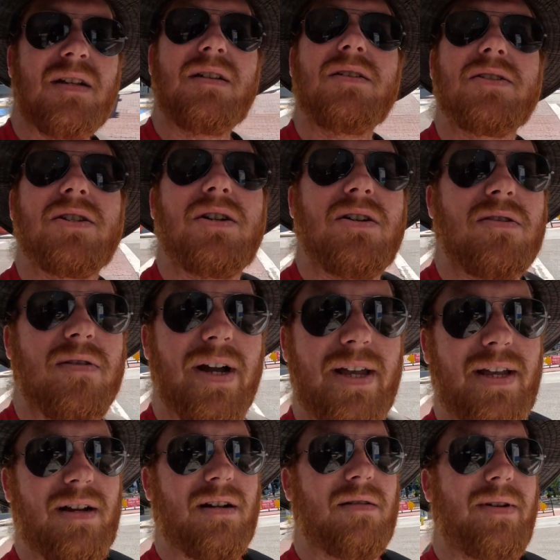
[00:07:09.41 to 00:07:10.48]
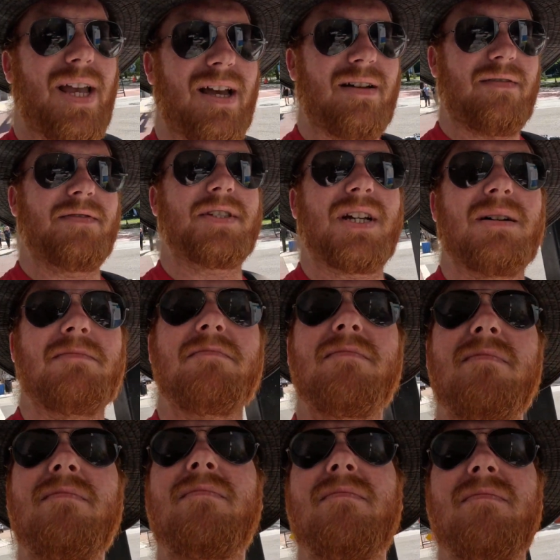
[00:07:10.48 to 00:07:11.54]
So right here we have
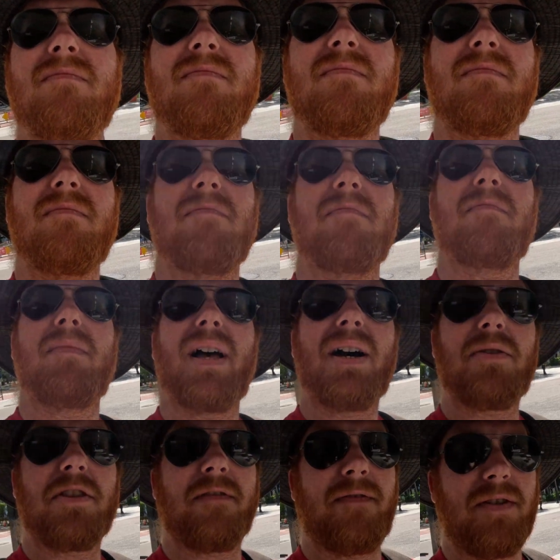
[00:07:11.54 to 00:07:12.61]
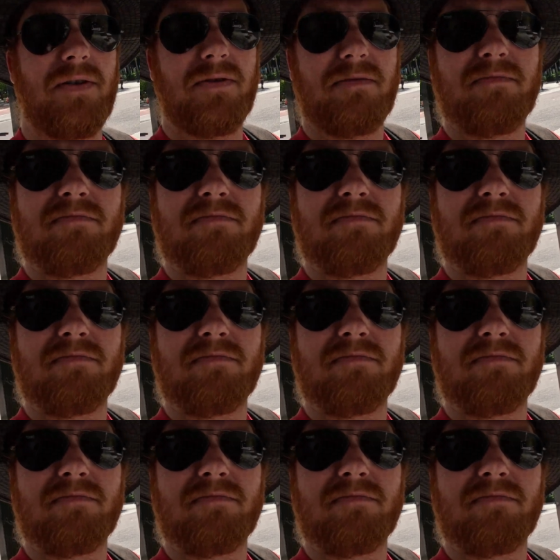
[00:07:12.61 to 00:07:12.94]
some health food